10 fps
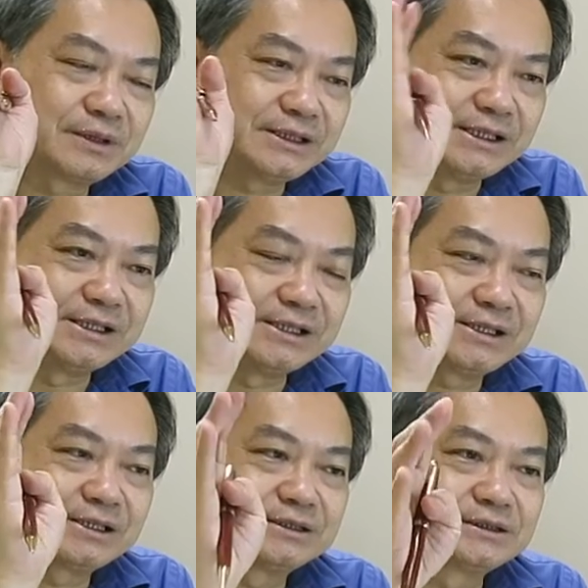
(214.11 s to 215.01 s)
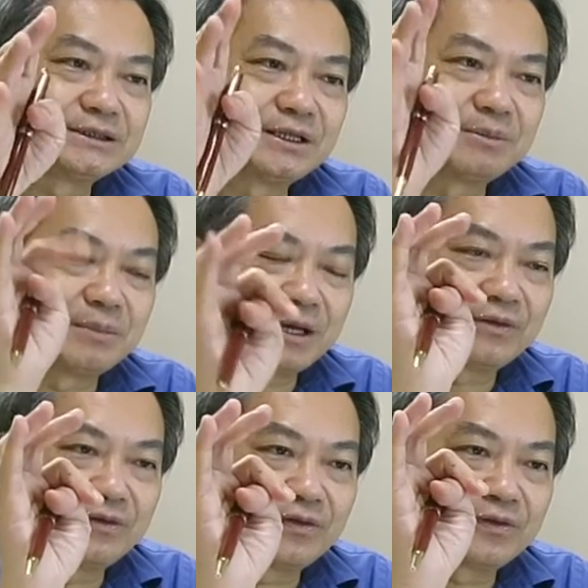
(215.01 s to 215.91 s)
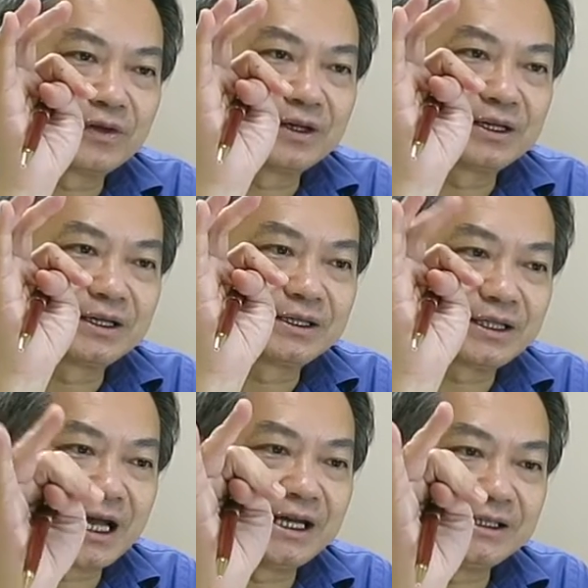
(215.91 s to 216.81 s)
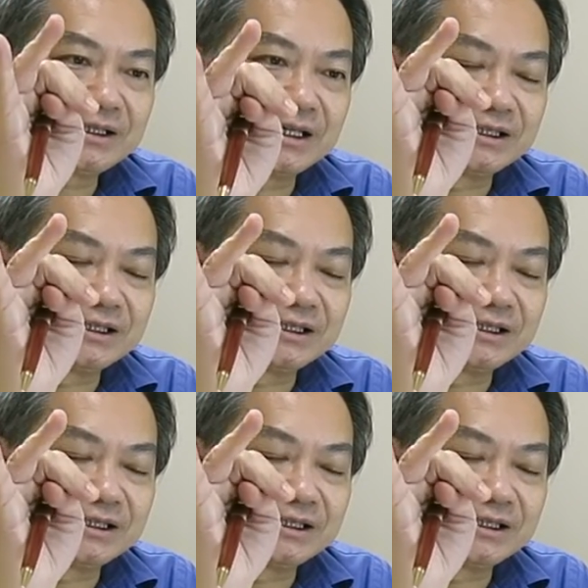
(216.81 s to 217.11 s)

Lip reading: year, month, date,